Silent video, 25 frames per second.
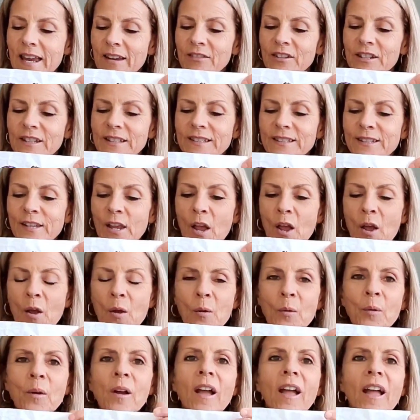Davis.
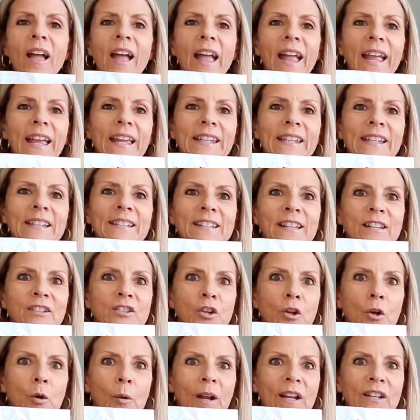So he did
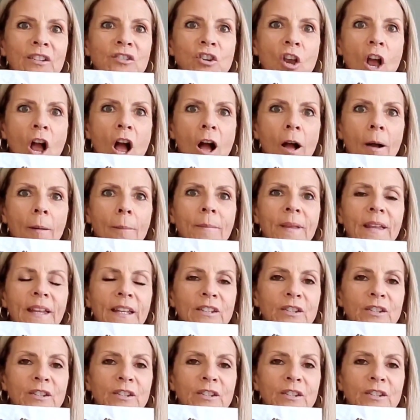such a great job.